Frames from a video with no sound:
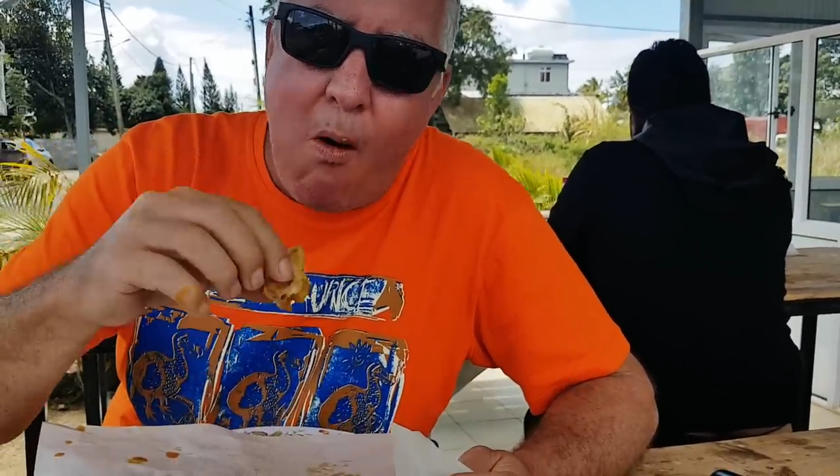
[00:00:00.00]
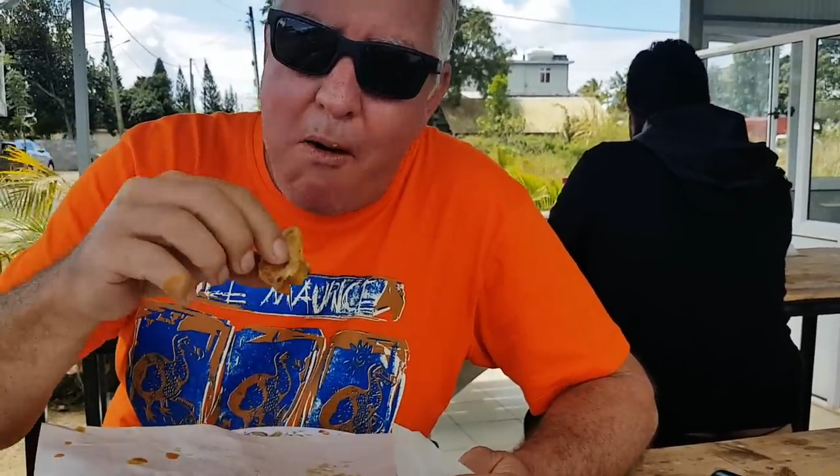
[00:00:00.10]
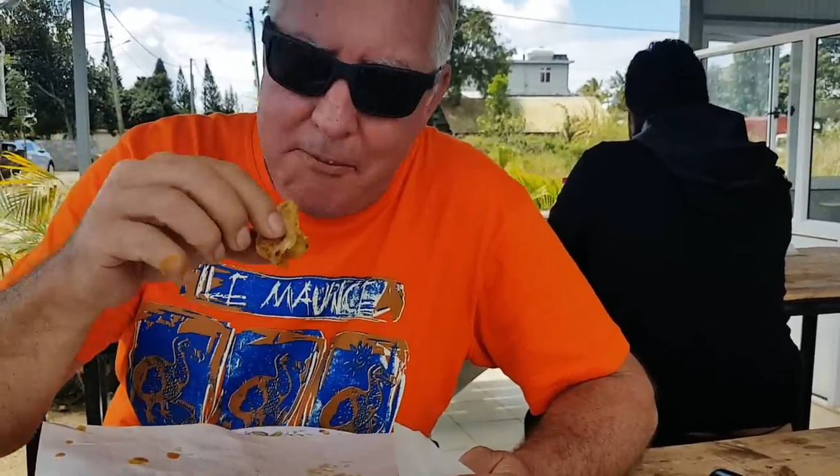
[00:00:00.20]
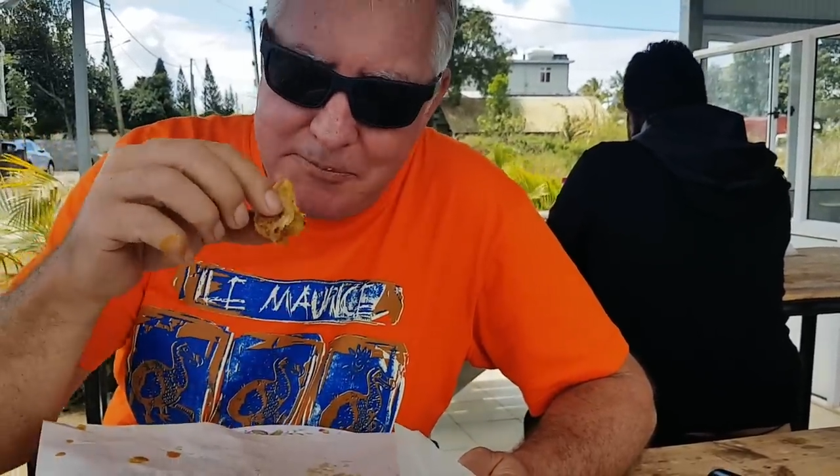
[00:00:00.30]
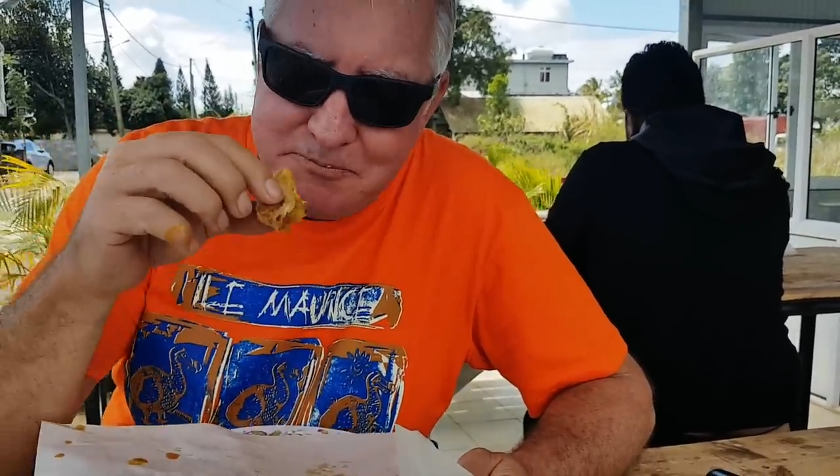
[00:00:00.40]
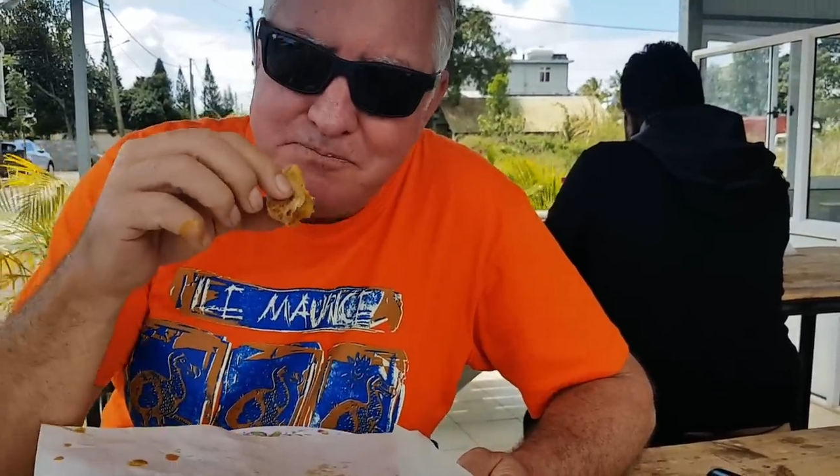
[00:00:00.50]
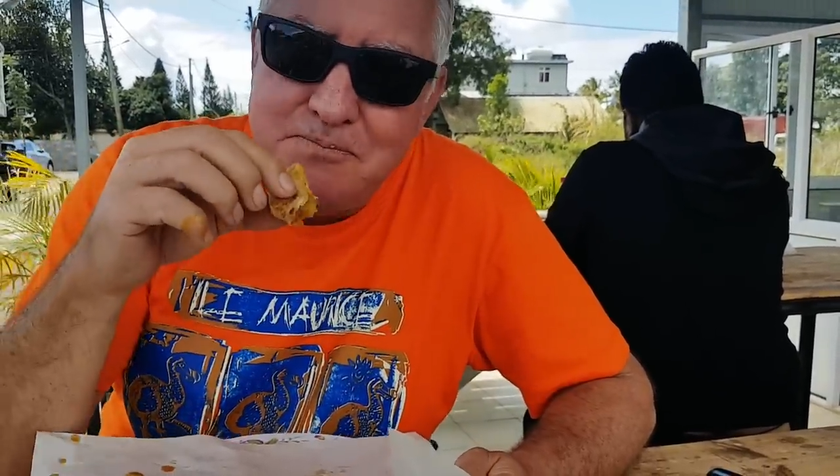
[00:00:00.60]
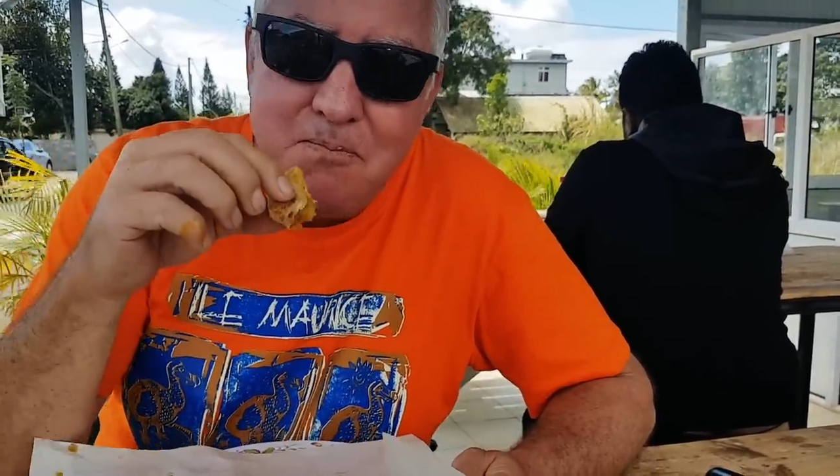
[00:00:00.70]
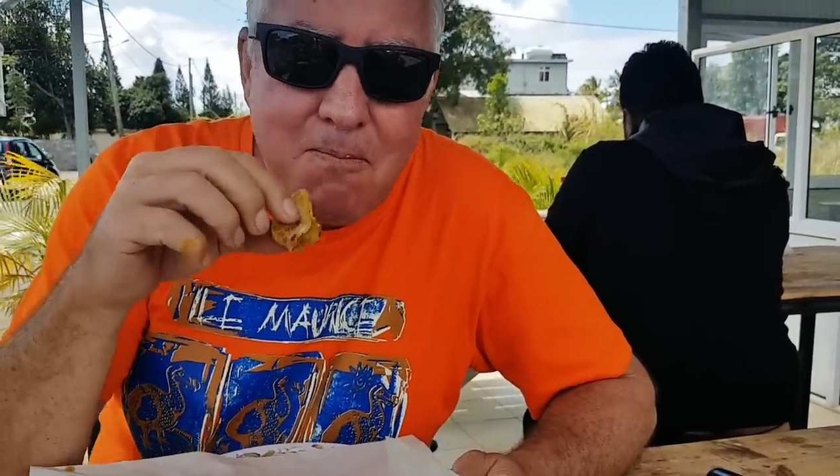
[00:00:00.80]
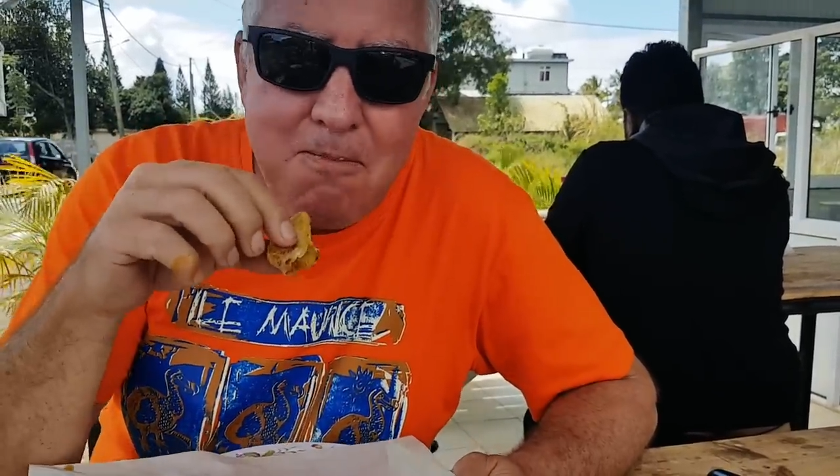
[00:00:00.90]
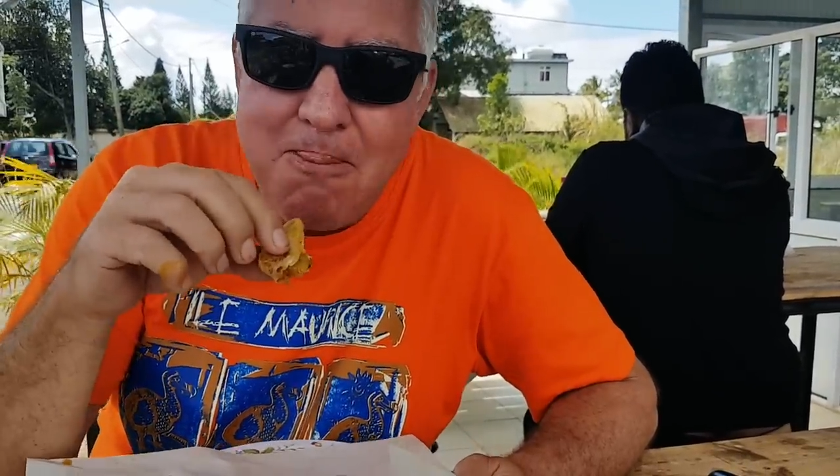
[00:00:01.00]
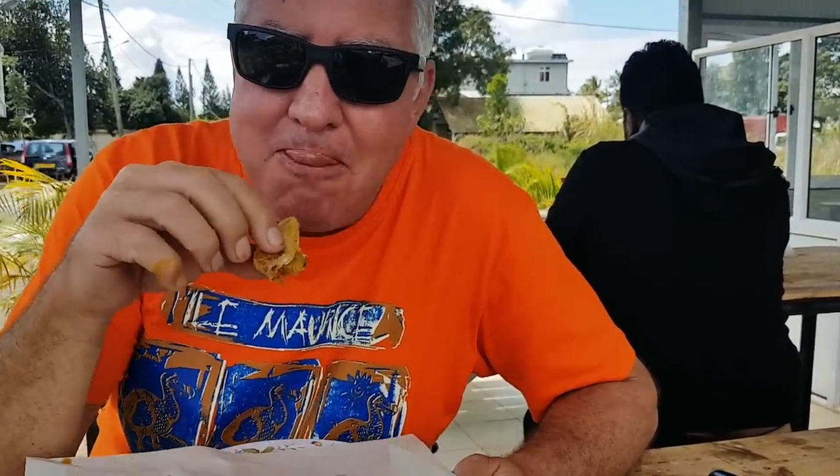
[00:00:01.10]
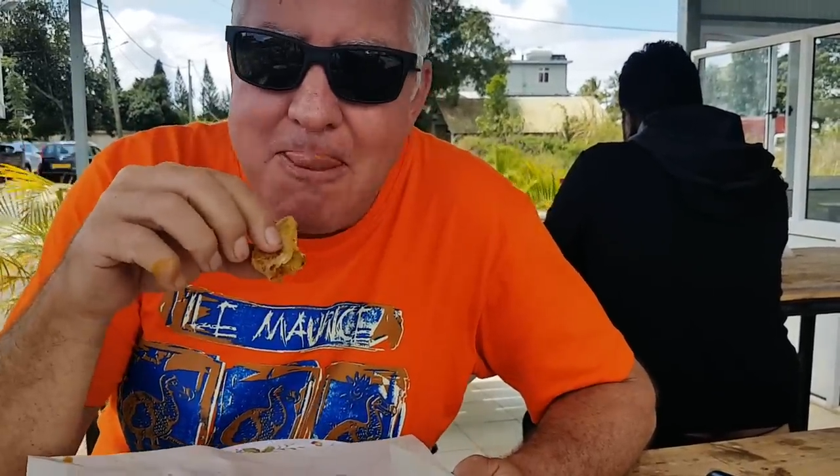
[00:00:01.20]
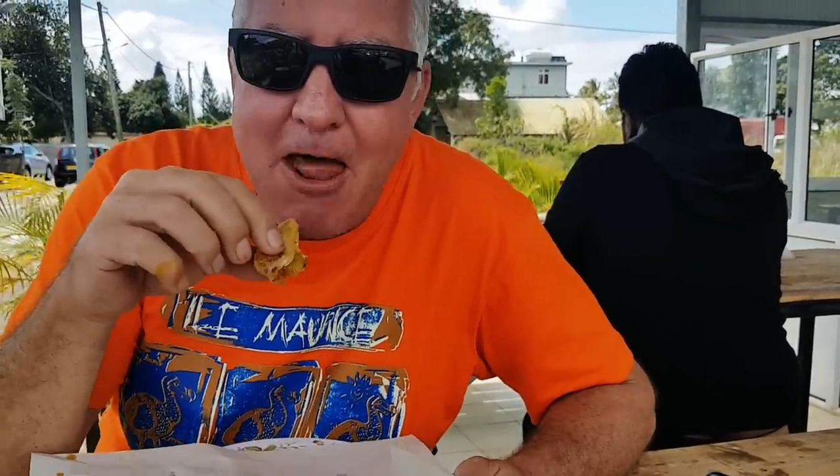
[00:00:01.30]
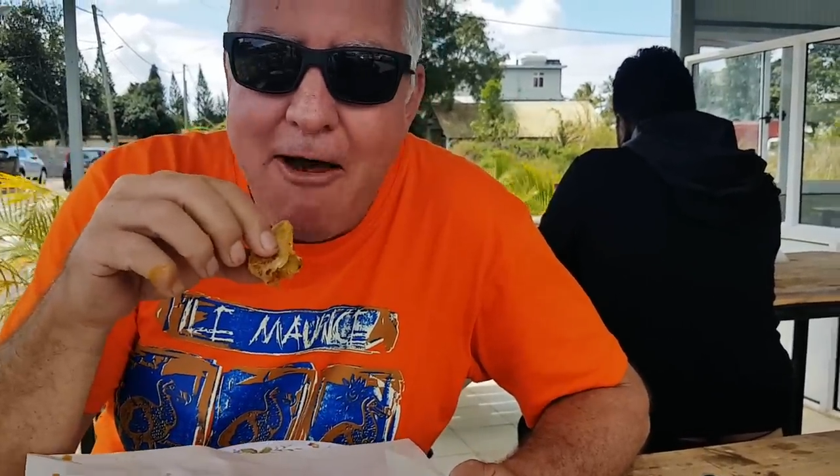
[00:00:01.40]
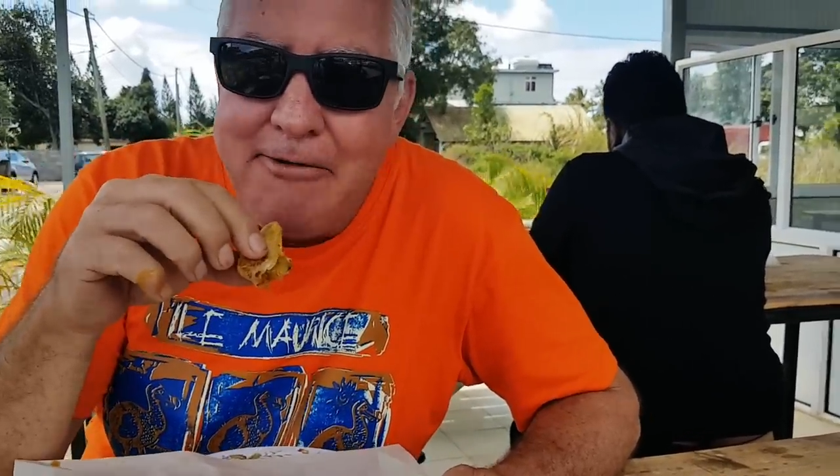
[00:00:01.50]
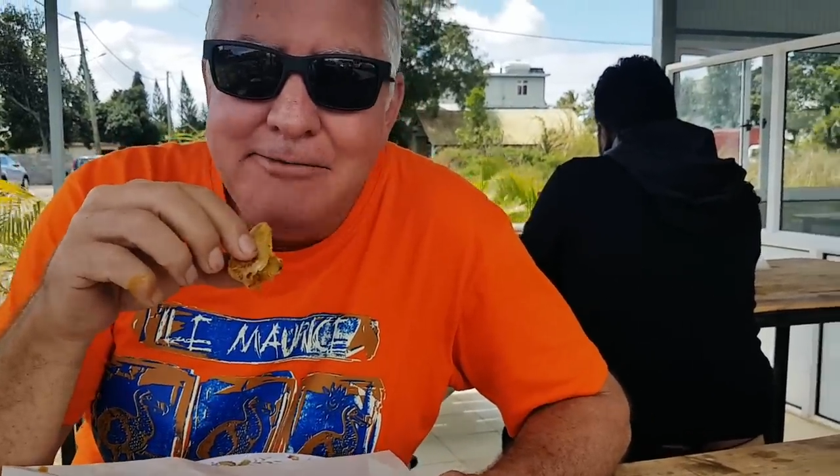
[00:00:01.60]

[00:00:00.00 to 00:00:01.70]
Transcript: I love Mauritian snack shops.